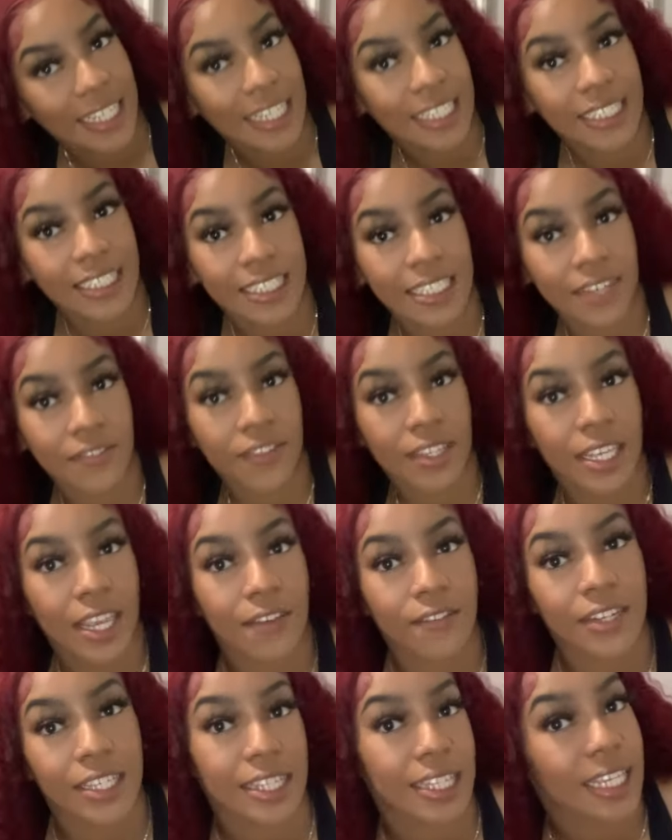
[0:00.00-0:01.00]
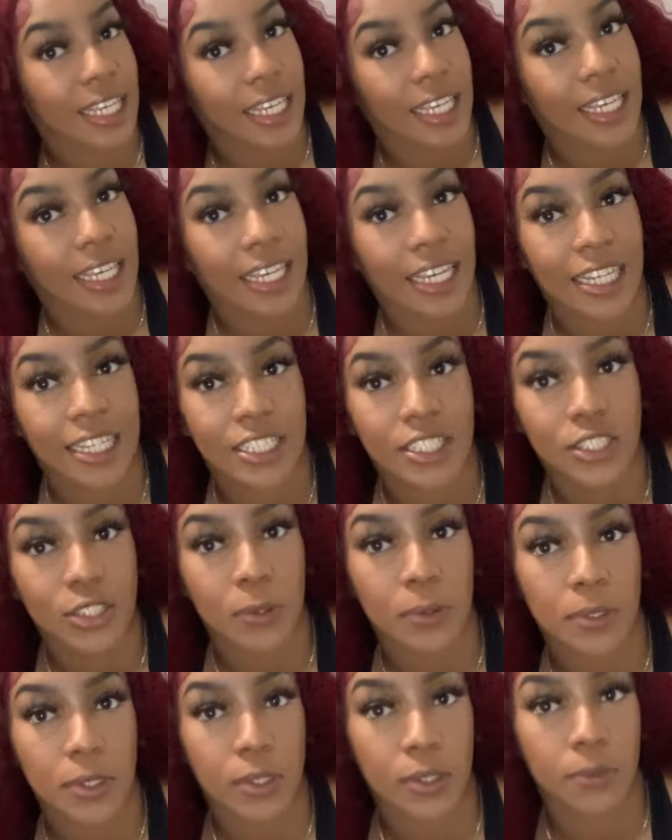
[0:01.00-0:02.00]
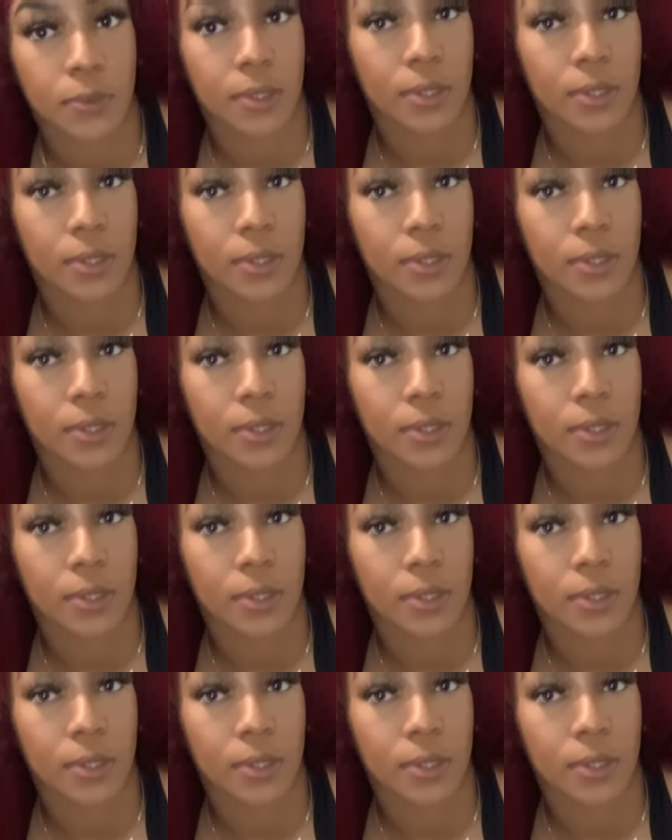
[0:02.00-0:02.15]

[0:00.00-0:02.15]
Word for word: it's giving everything, and it's so cute with